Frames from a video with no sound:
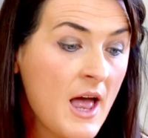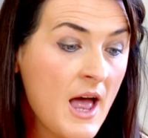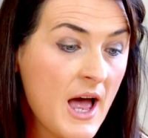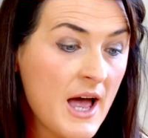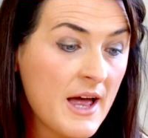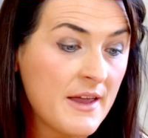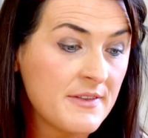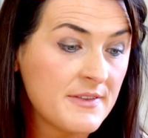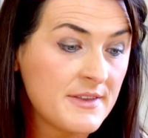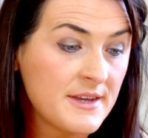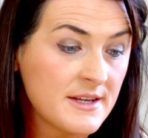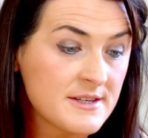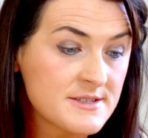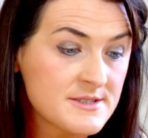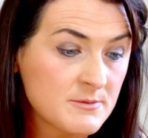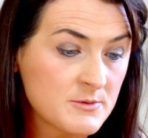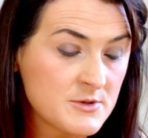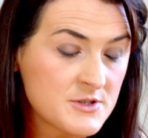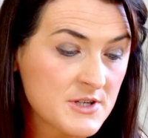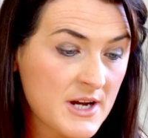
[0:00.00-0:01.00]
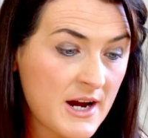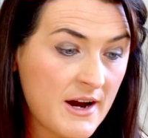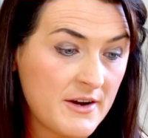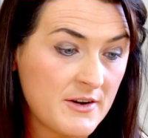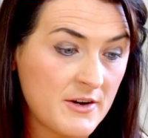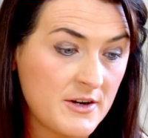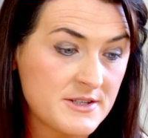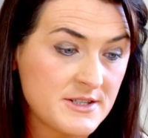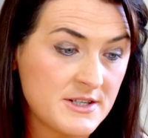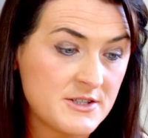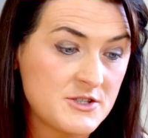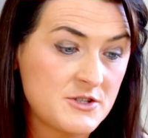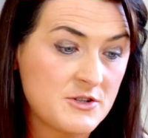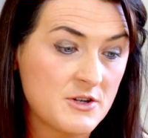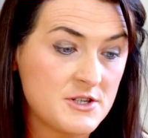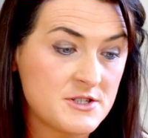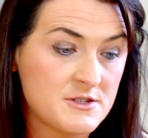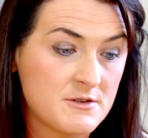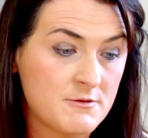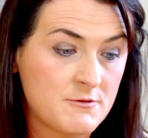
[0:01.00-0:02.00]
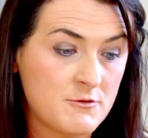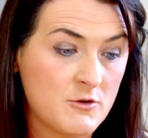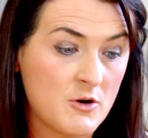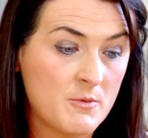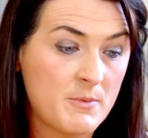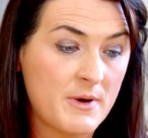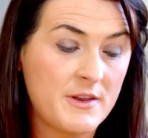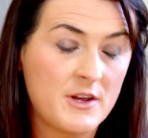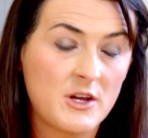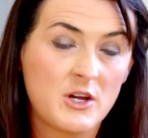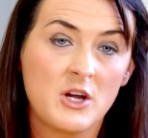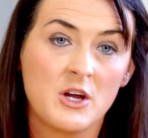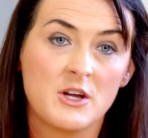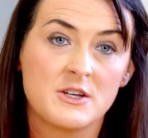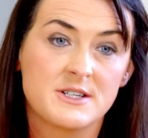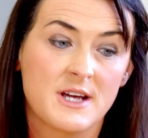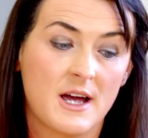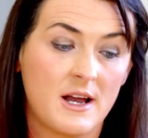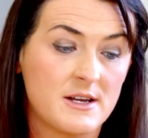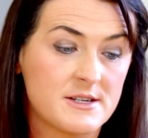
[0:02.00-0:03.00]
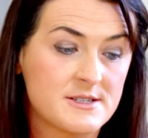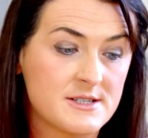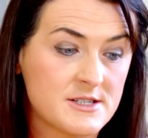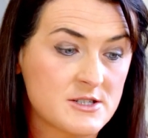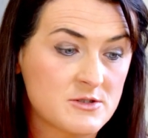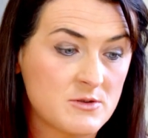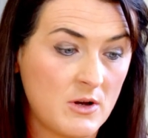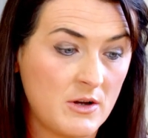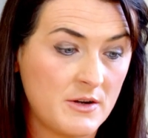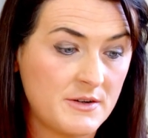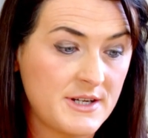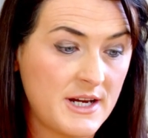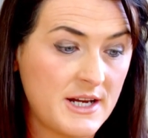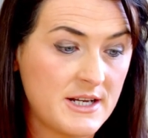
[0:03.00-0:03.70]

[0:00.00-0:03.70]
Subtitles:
And this was carried out in 2004 by the Acute Dialysis Quality